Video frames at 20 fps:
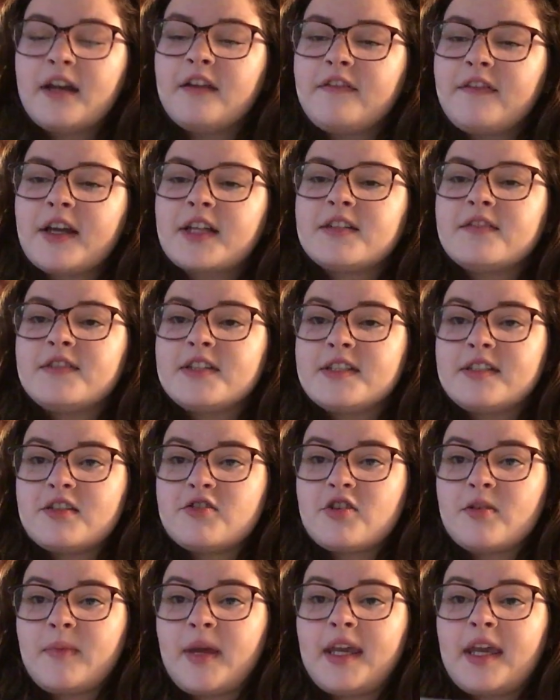and effective
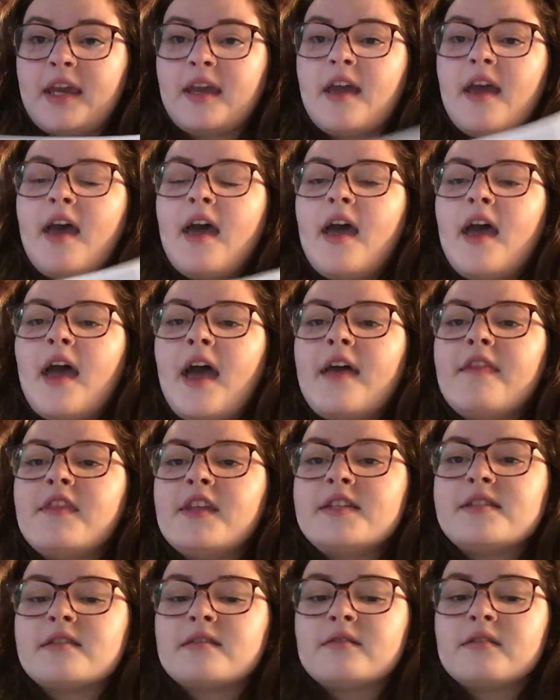decision making.
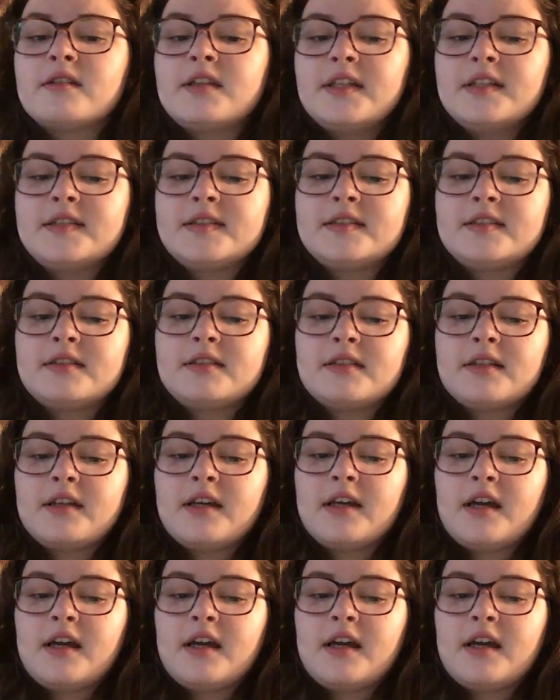And this